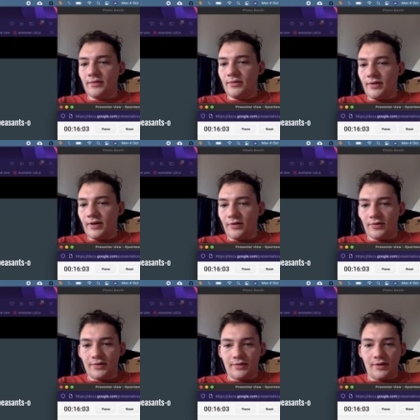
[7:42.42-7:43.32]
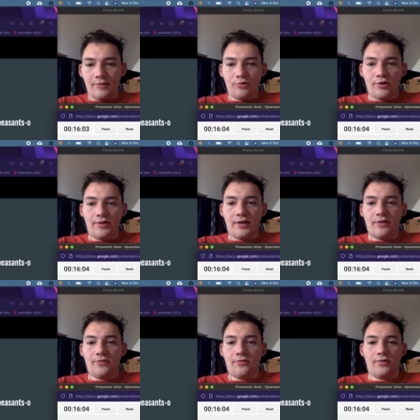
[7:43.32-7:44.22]

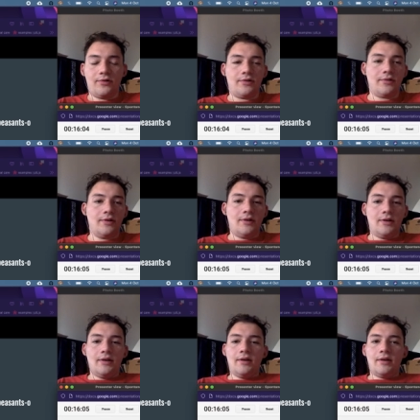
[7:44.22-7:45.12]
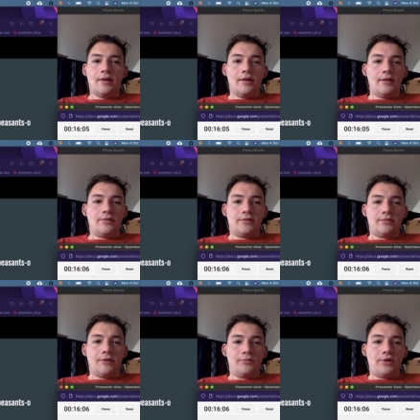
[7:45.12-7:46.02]
anarchistlibrary.org, and it's just a
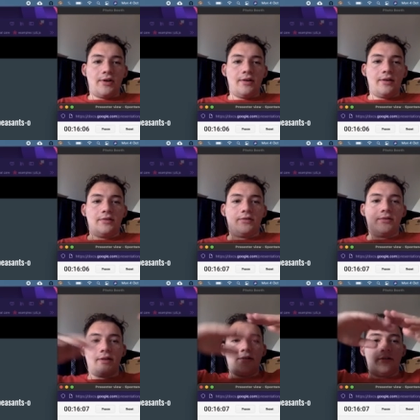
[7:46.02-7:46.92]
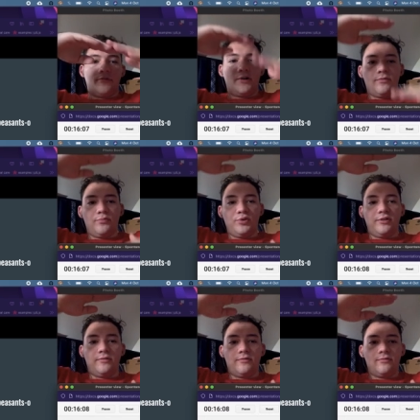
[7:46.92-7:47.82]
website, and it just has like one big
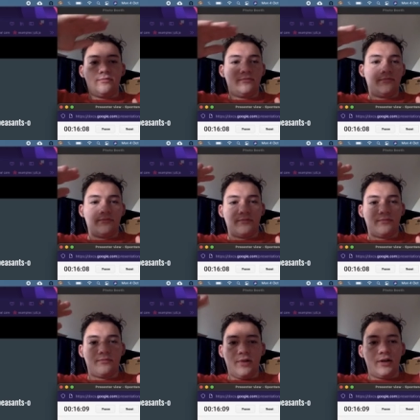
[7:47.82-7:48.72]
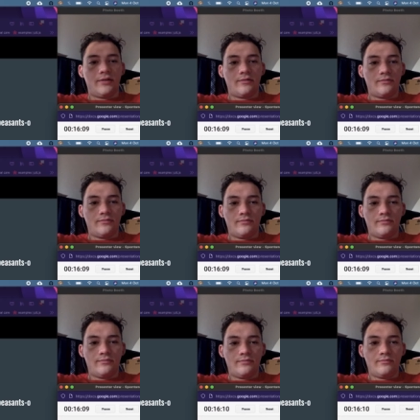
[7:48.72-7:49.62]
like
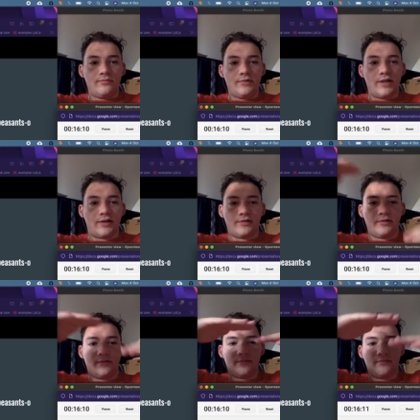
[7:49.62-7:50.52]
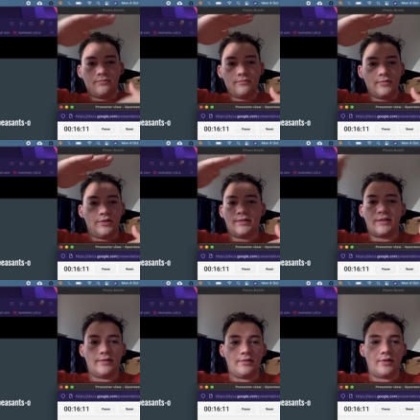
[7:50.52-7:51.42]
text. It just has
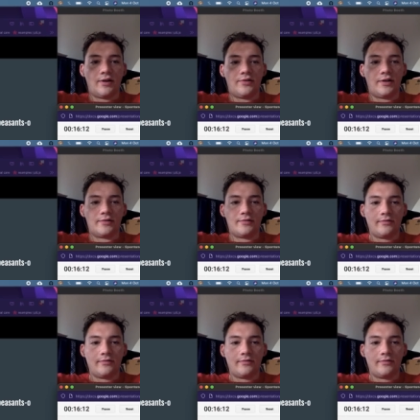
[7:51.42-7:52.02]
the entire text.